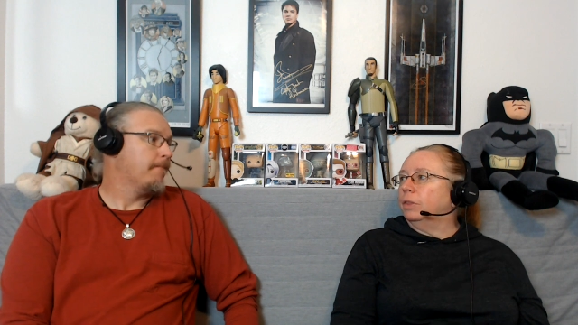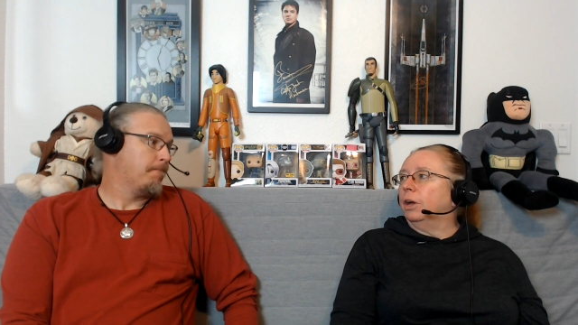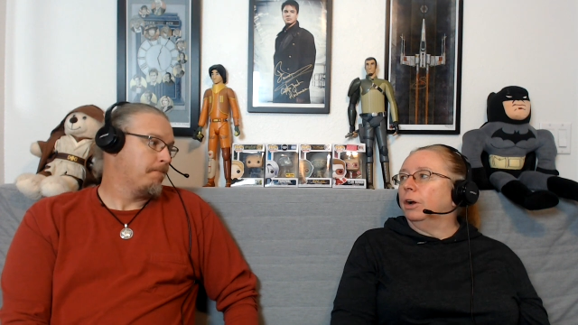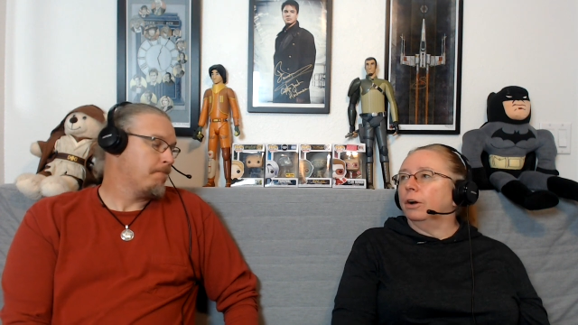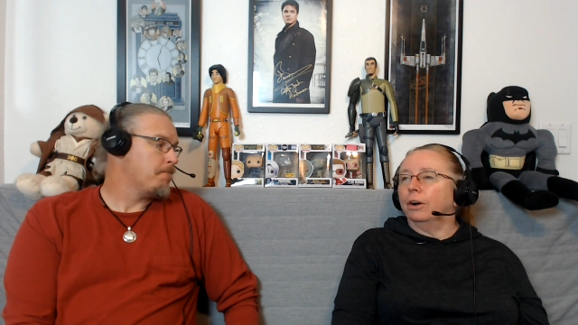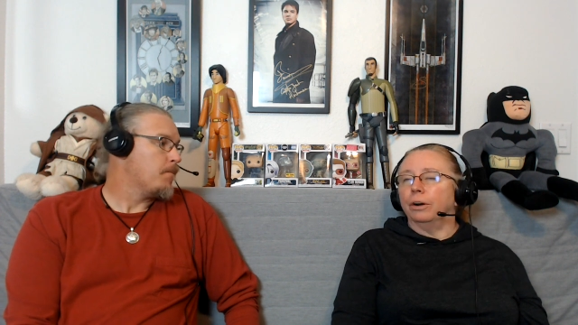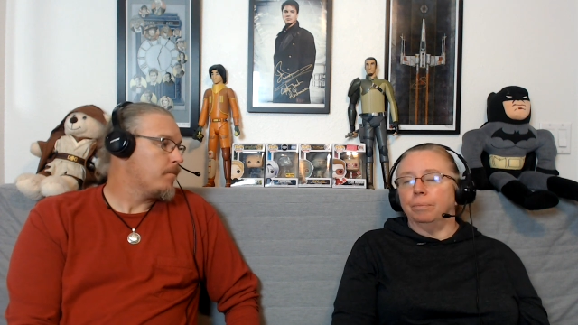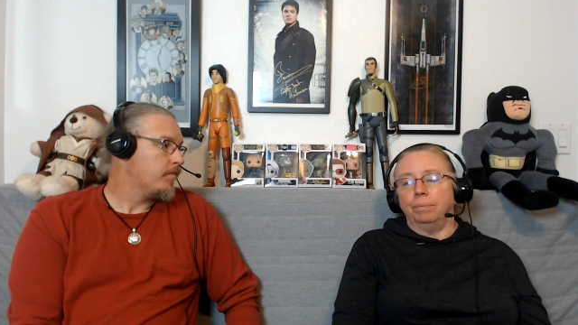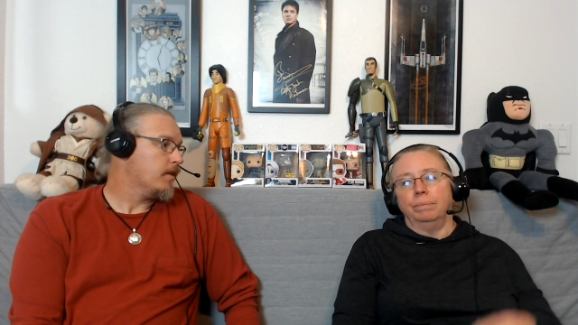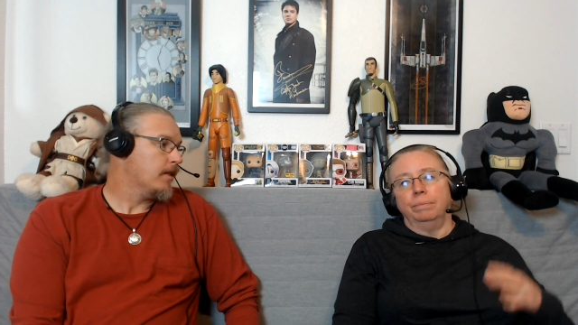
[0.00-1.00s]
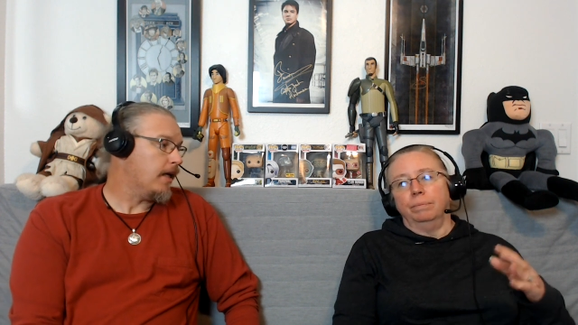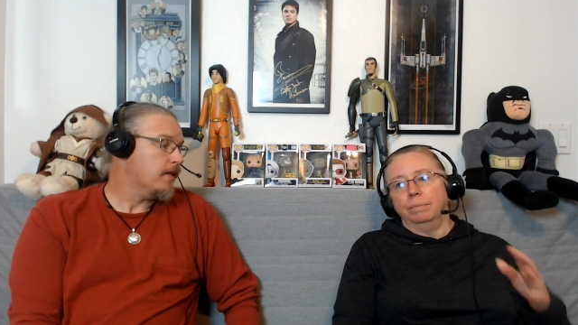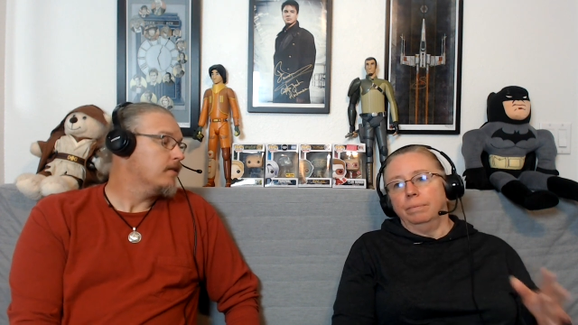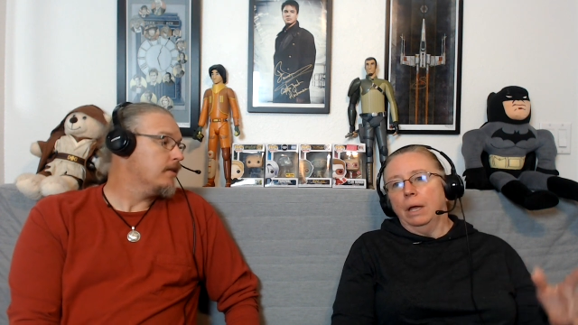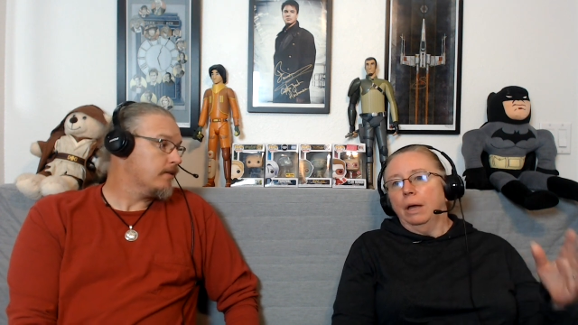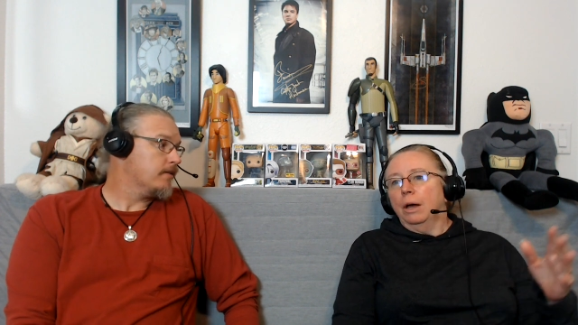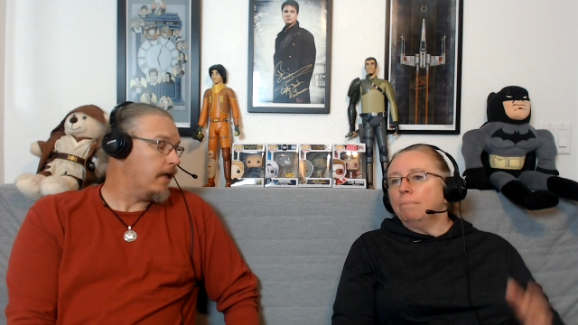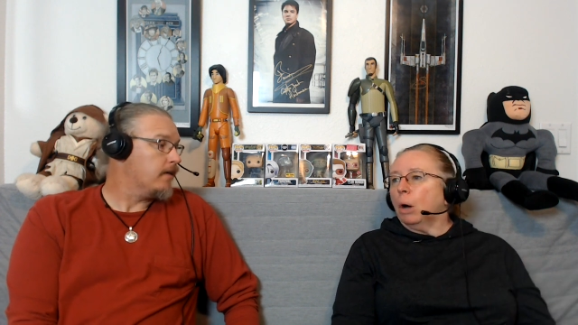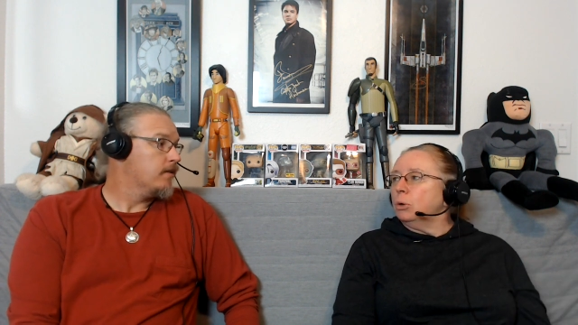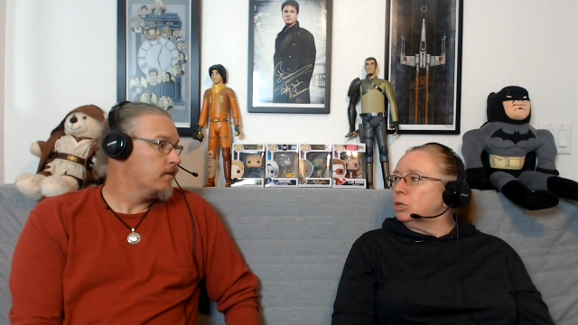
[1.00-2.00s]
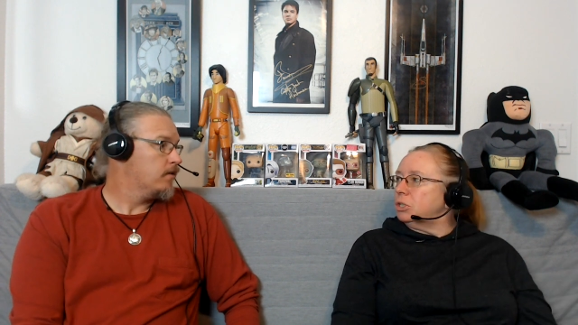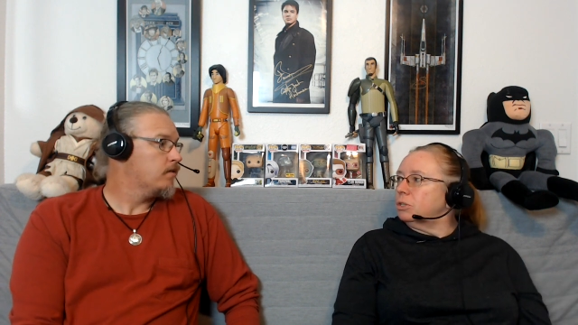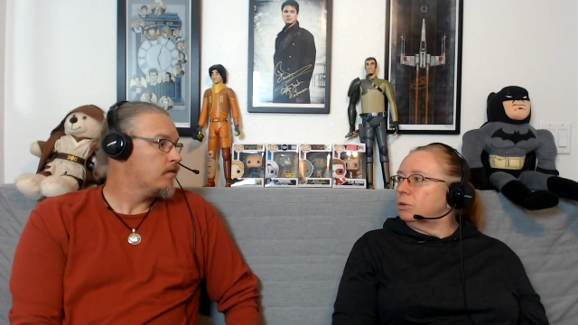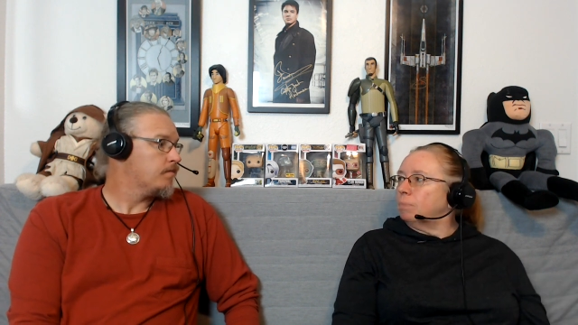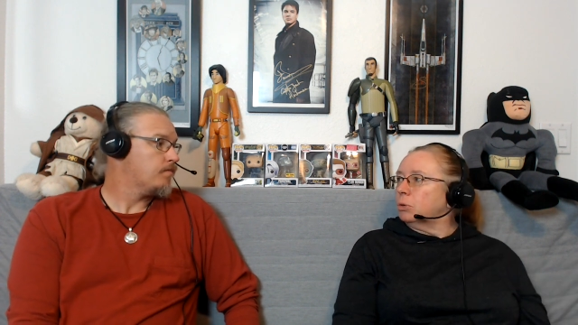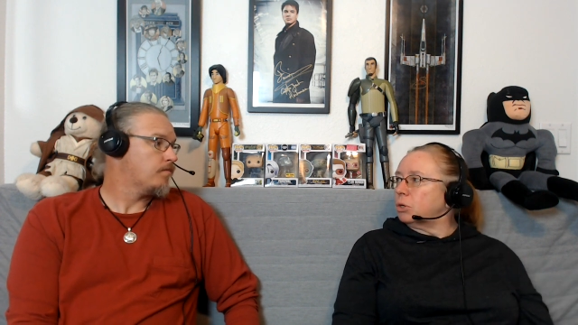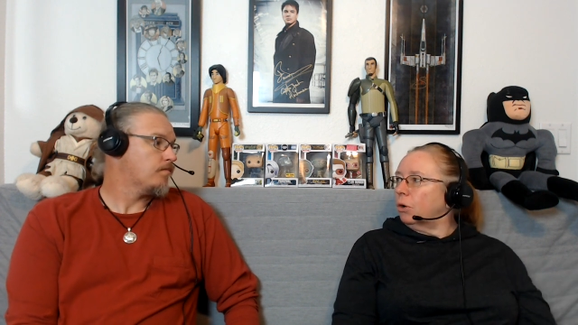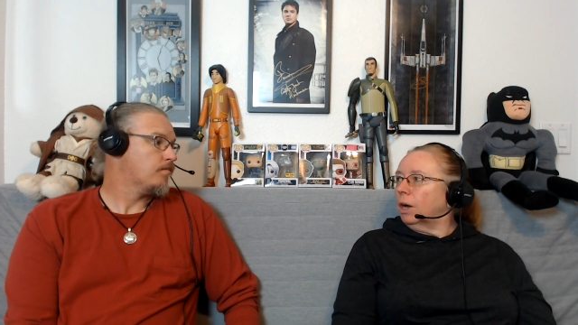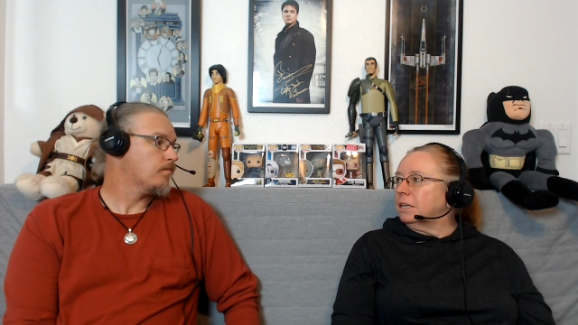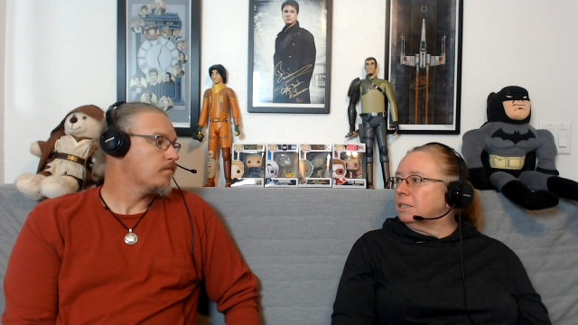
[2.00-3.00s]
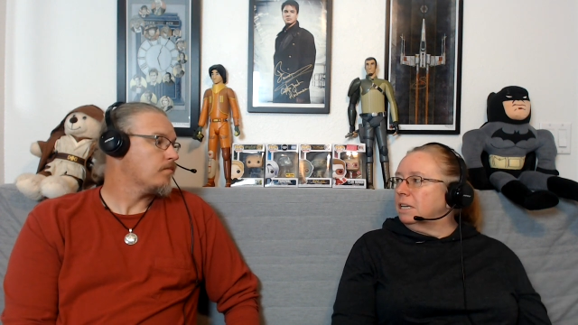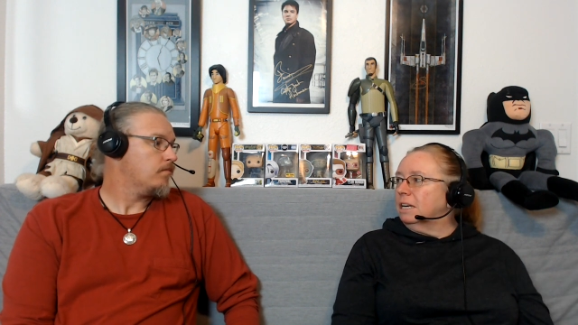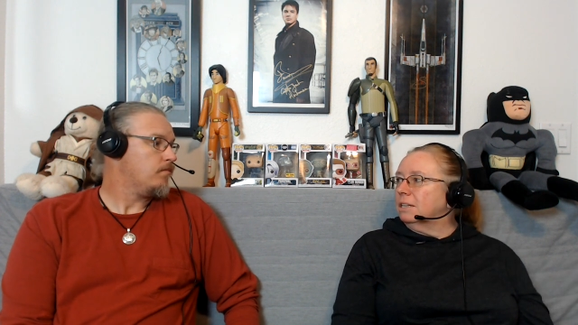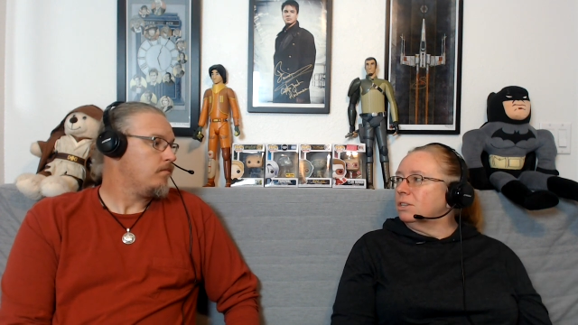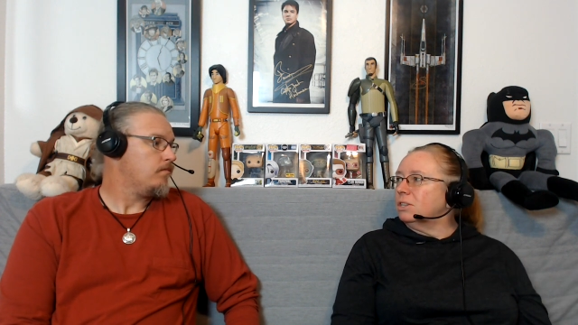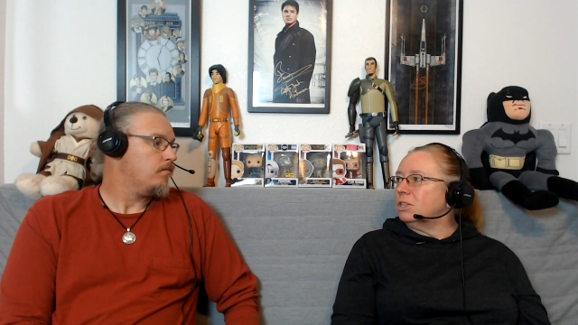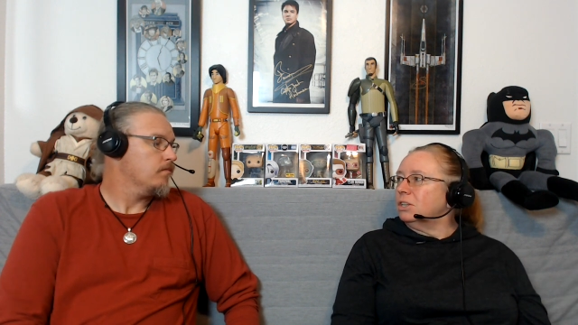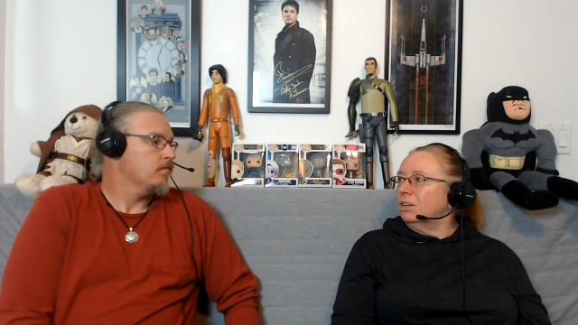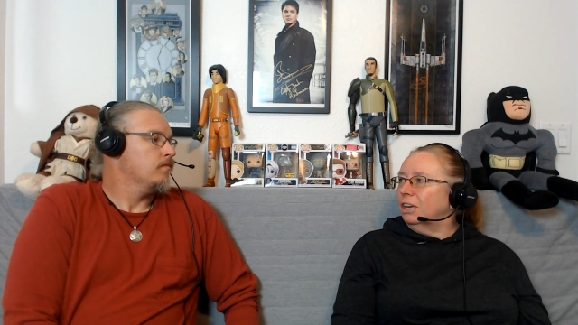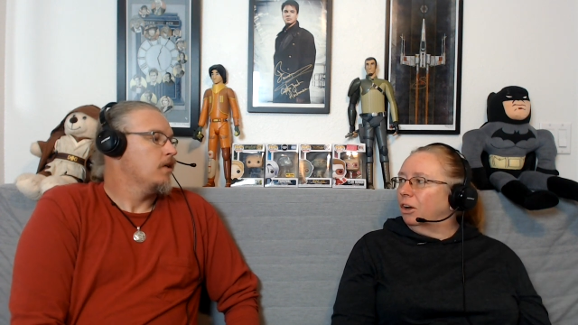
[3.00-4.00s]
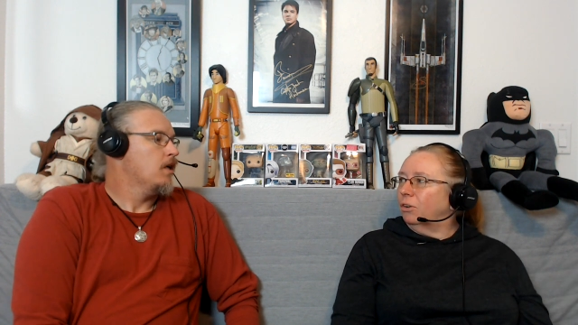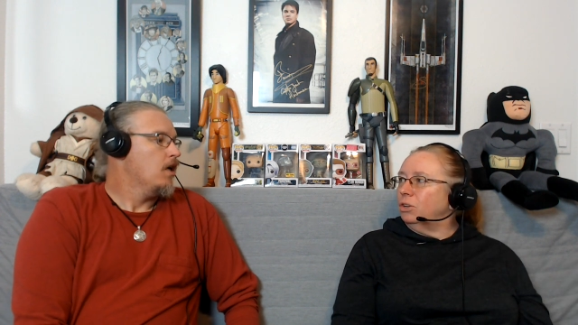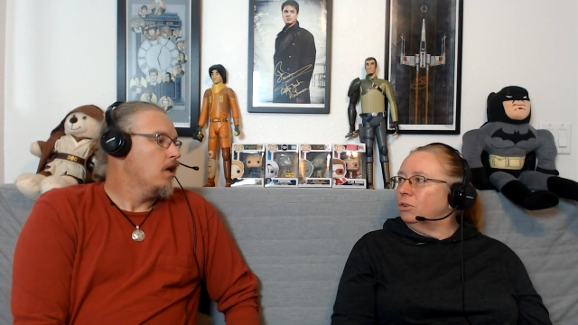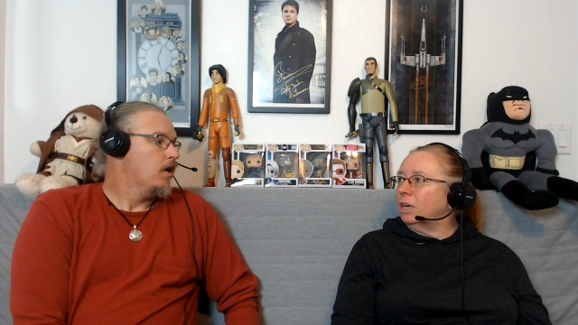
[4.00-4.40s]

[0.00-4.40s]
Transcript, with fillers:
Speaker 1: With their yeah, uh, yeah. Post post credit scenes, you know, you